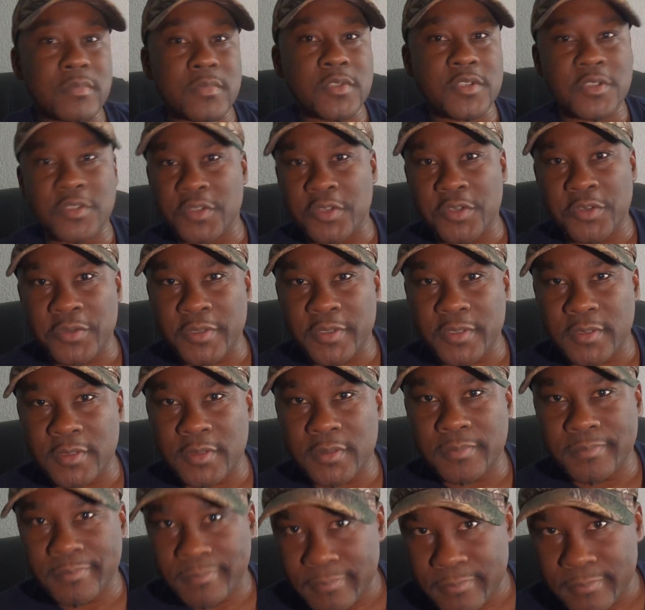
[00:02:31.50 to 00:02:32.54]
Just
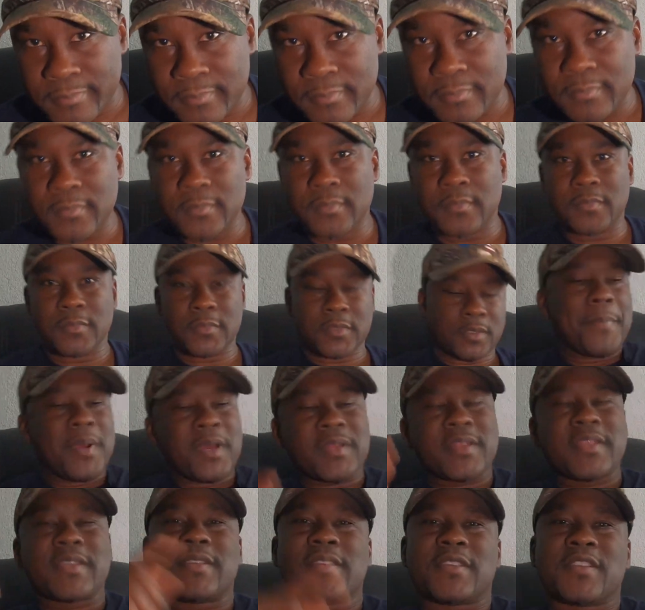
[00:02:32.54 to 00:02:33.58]
curious.
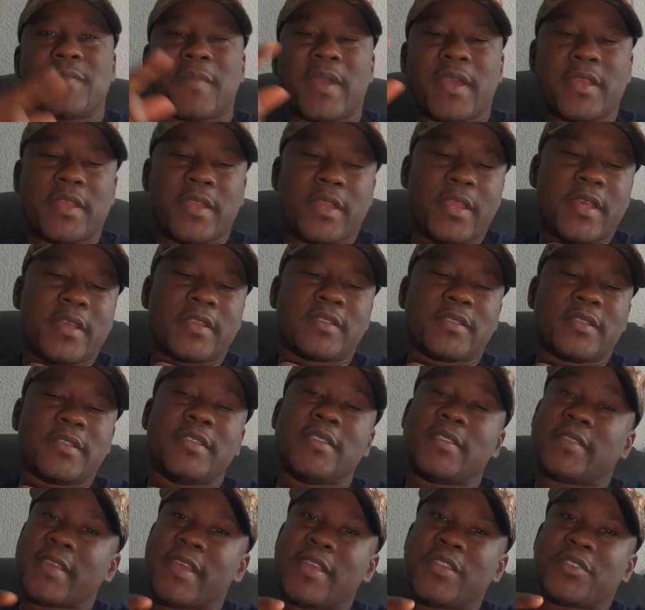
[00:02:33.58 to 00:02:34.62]
But this is my next
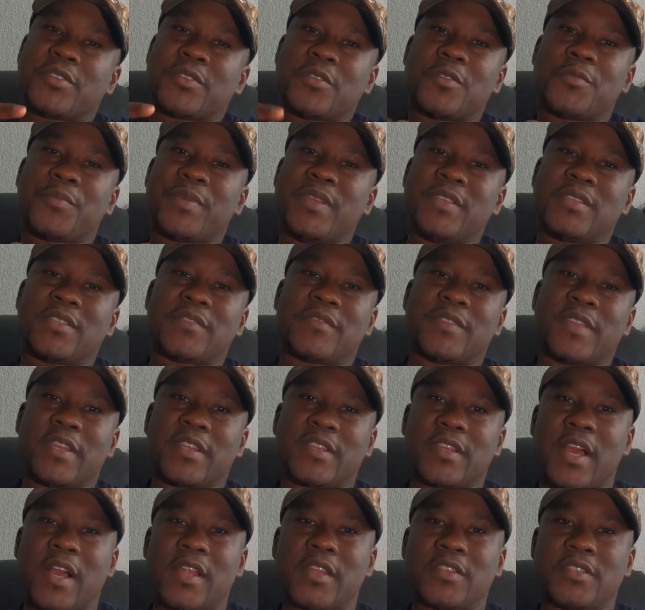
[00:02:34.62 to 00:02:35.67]
essential piece of
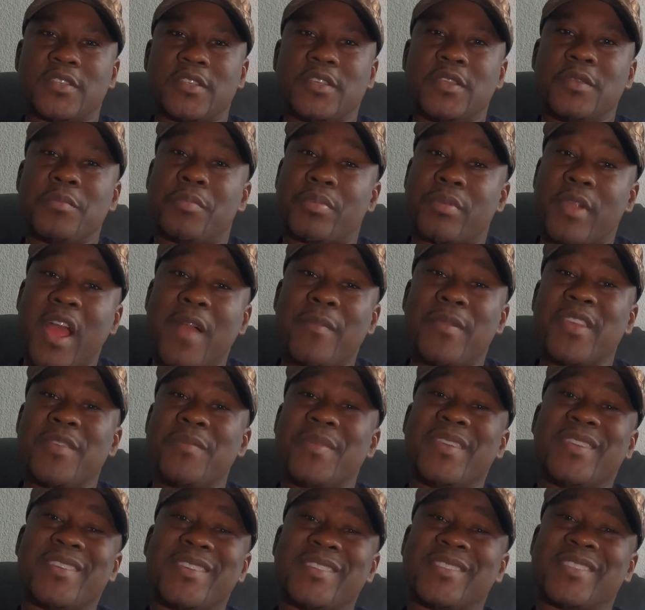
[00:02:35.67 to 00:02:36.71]
technology, probably
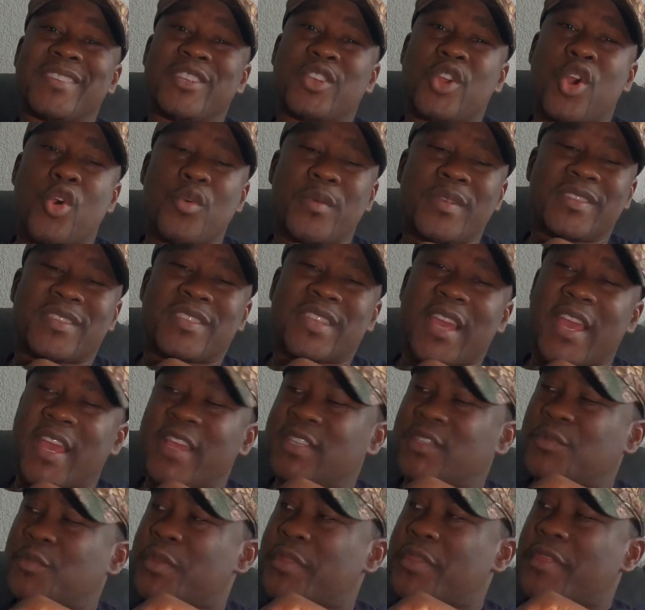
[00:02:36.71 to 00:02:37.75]
because it
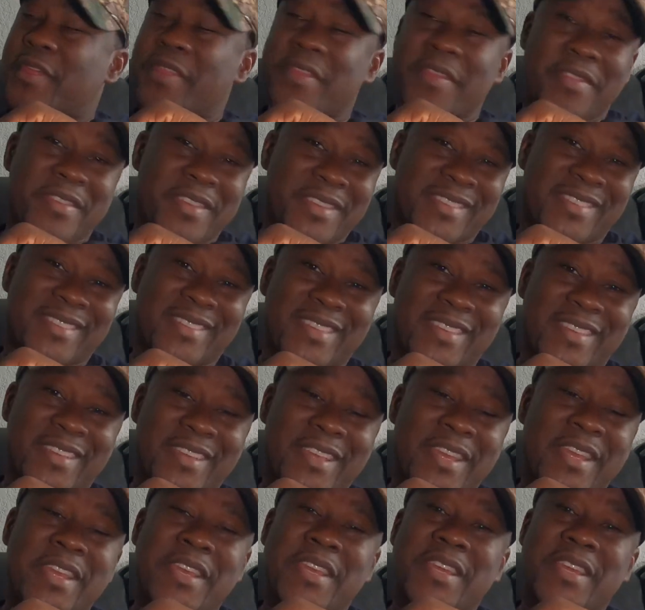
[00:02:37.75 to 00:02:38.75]
coincides with this thing.